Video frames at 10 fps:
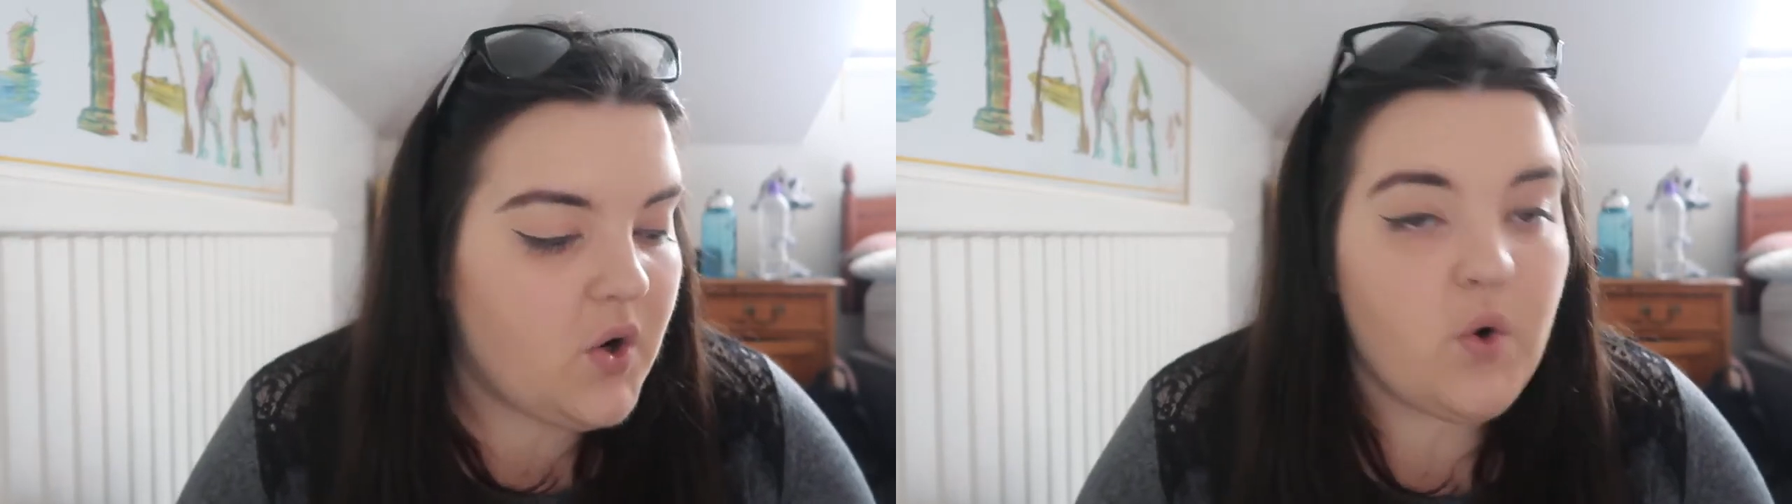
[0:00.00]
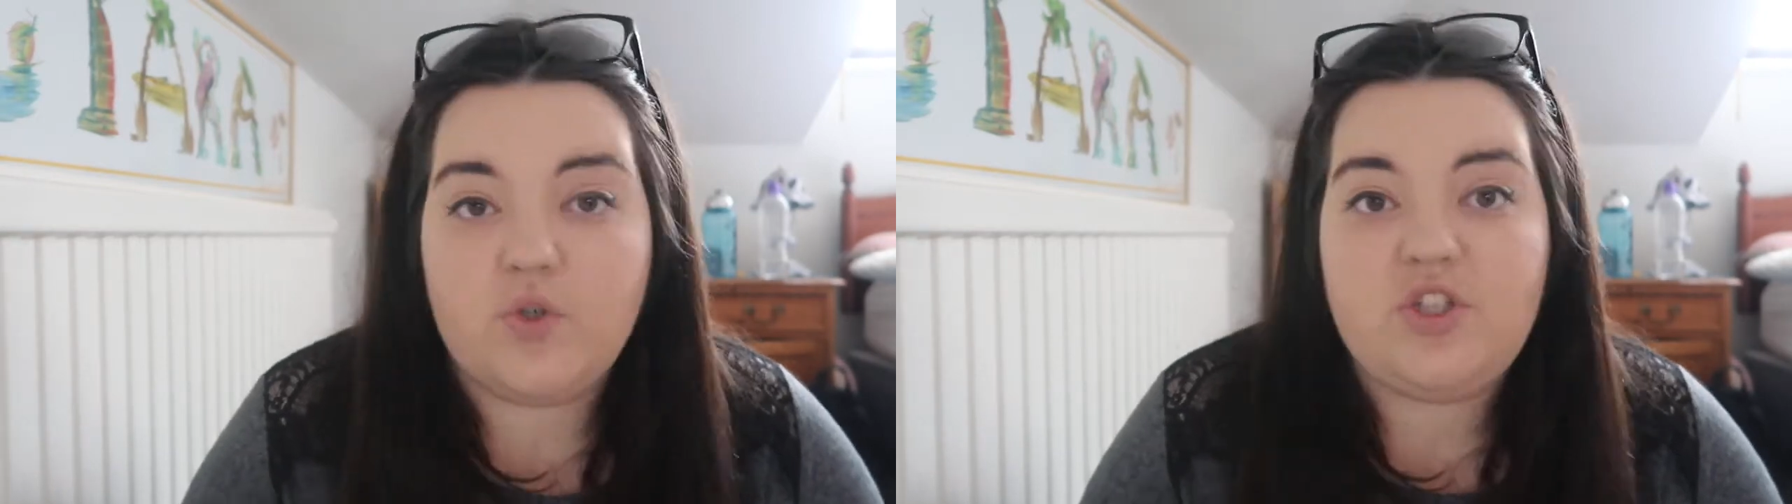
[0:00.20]

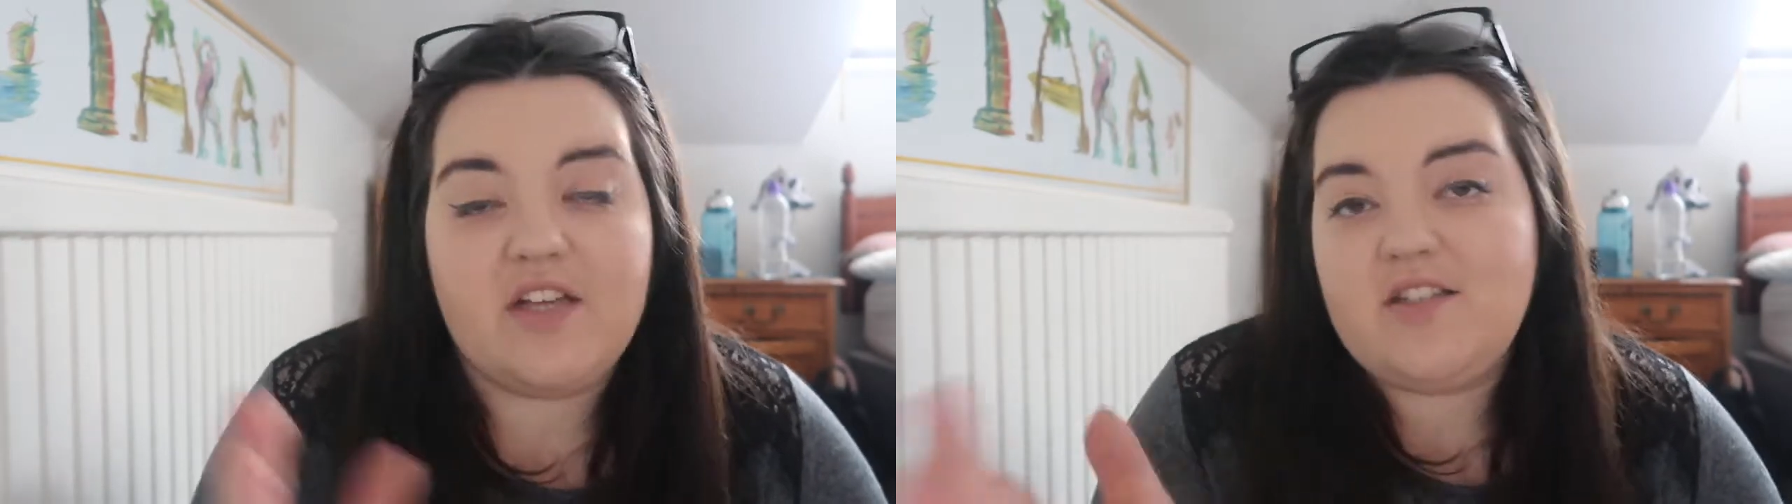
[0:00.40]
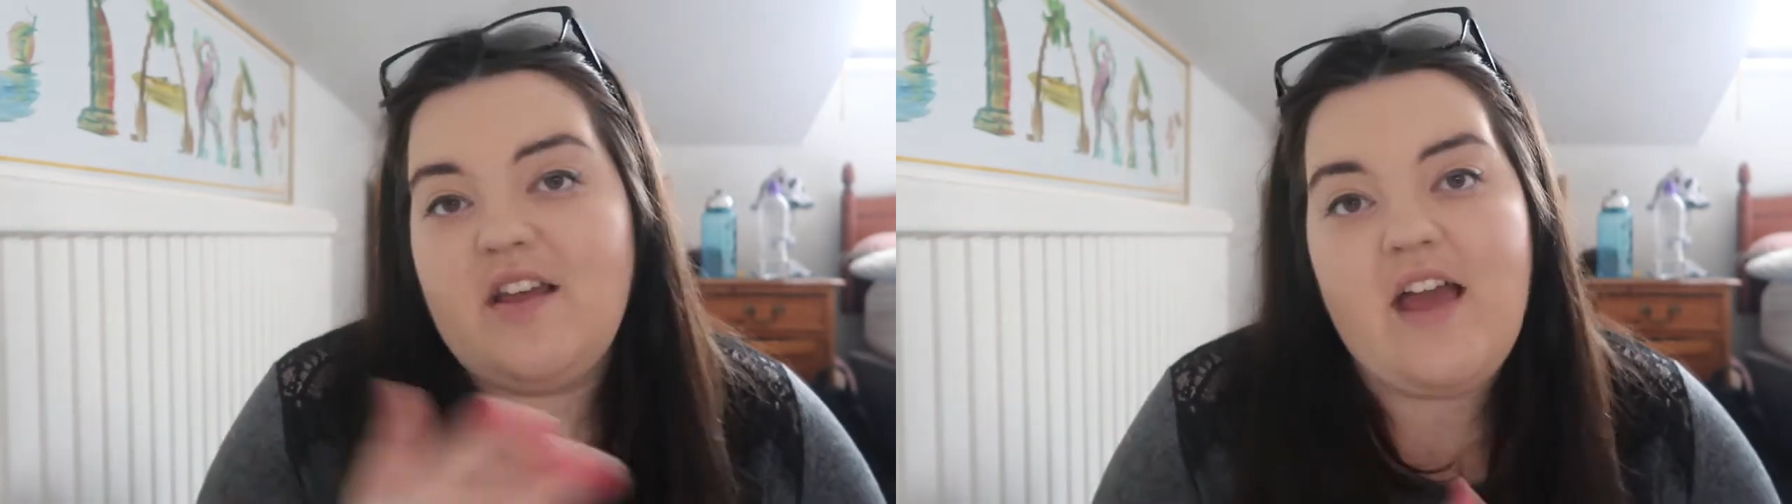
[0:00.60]
or
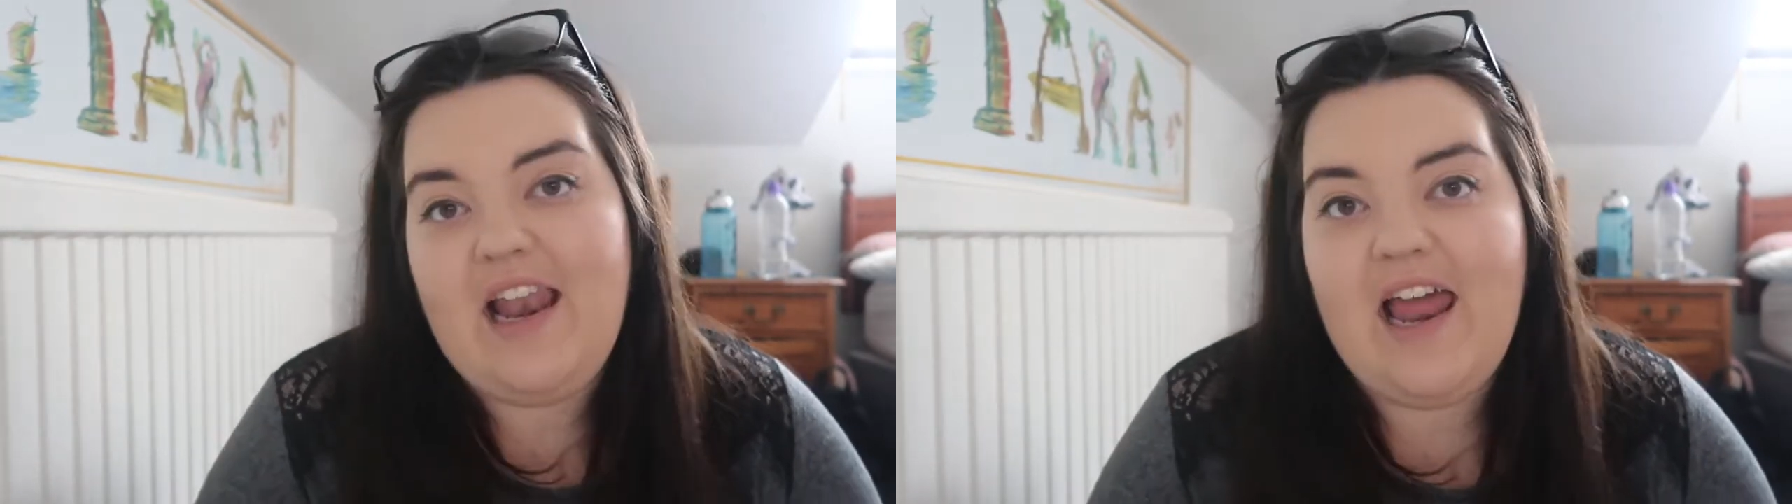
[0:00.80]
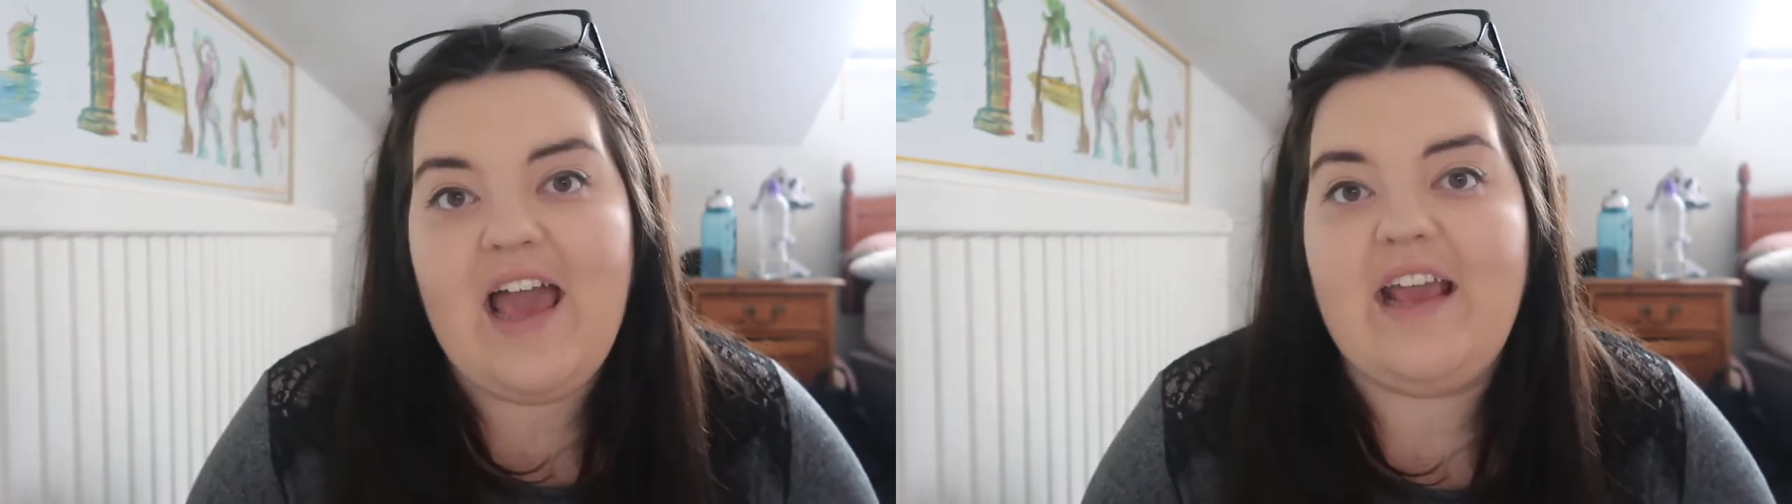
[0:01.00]
just
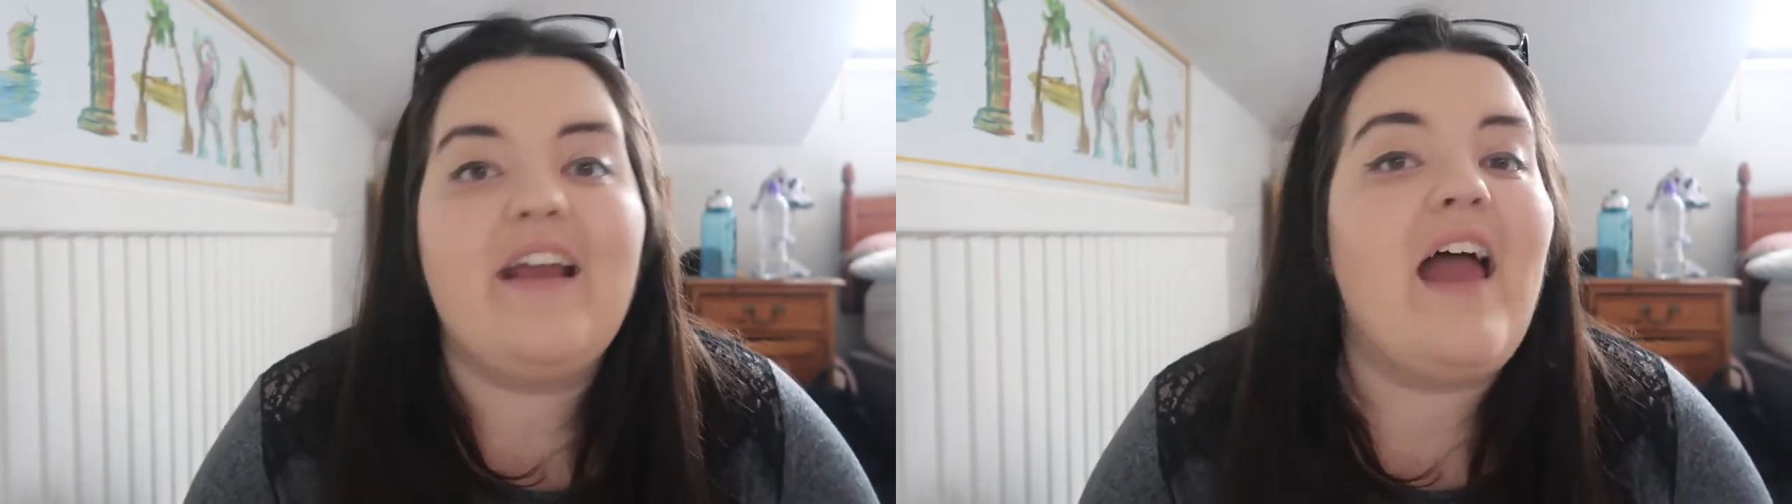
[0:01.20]
LA,